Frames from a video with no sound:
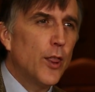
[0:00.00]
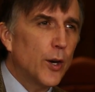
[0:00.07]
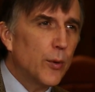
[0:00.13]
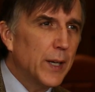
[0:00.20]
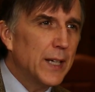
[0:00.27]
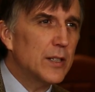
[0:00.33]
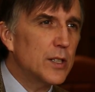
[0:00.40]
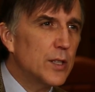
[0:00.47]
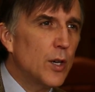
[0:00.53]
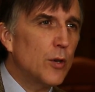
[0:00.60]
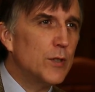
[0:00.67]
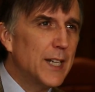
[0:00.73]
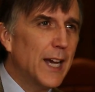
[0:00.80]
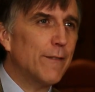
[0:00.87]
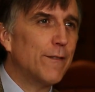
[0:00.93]
There is
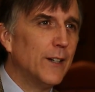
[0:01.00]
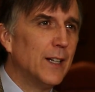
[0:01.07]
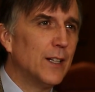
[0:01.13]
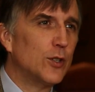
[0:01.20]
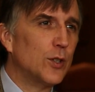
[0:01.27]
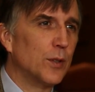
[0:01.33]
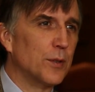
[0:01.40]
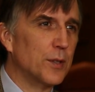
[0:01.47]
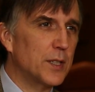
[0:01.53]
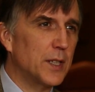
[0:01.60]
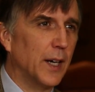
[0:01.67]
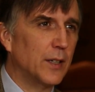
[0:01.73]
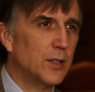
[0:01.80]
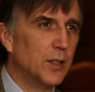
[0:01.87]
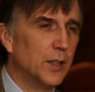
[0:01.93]
no definitional
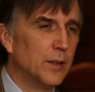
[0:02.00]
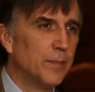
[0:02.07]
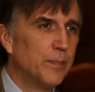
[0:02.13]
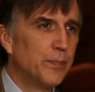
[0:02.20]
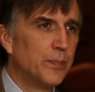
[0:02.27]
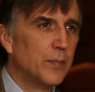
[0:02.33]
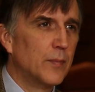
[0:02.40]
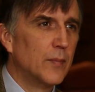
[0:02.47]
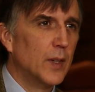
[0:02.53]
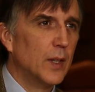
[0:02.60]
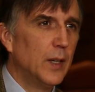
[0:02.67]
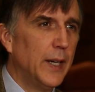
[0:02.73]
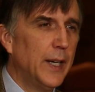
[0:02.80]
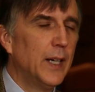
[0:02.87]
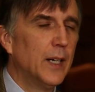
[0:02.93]
section
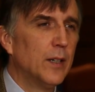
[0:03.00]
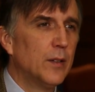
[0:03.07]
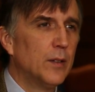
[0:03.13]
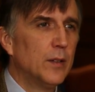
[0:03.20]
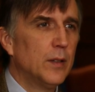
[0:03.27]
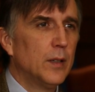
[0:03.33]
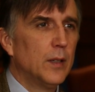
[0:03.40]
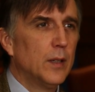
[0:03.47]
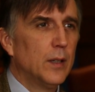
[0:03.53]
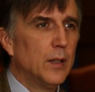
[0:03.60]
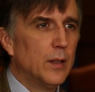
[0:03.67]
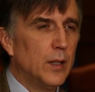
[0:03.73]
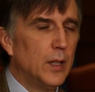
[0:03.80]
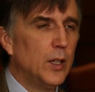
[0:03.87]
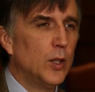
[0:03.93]
in
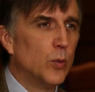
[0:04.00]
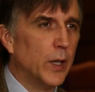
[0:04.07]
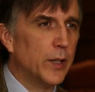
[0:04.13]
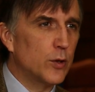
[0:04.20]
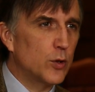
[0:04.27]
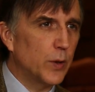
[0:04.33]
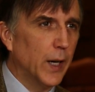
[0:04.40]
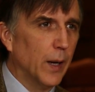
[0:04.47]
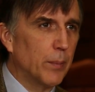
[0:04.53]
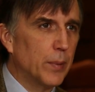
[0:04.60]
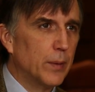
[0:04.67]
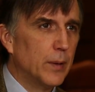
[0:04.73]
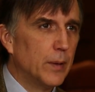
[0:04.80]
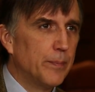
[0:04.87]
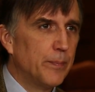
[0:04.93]
the UN DRIP.